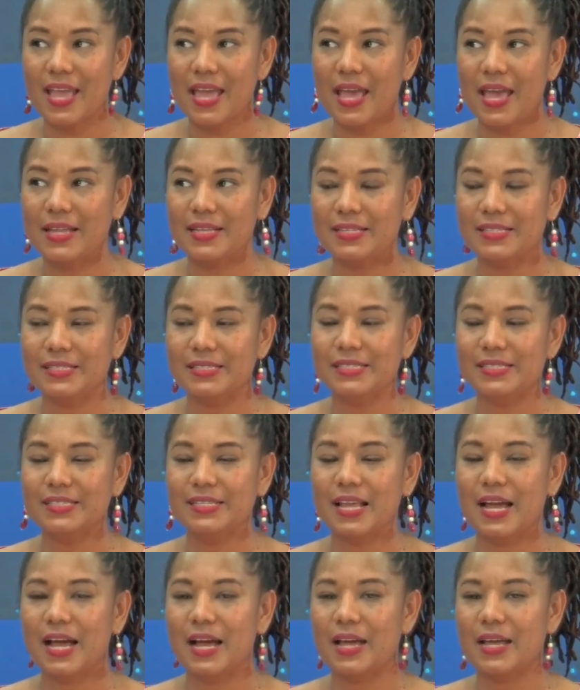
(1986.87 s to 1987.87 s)
and
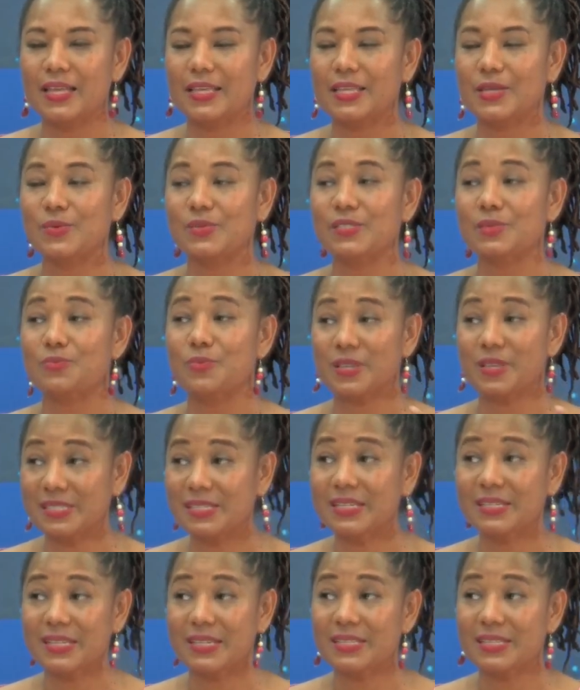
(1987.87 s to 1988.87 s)
he was the
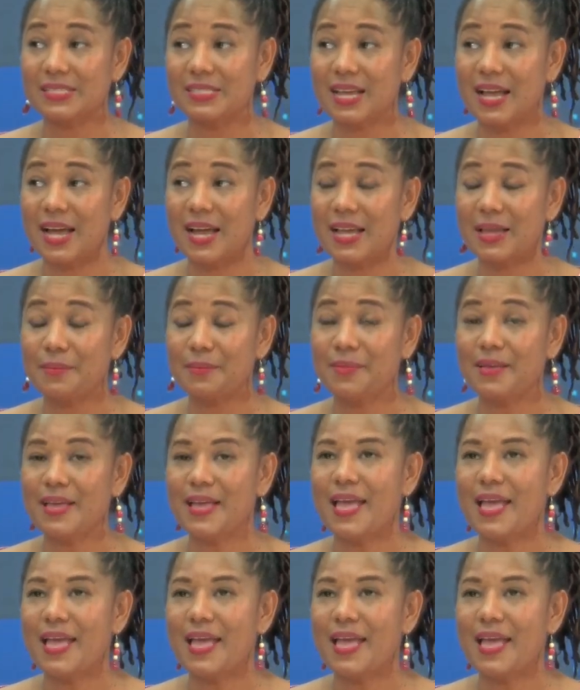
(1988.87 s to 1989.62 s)
president at the time.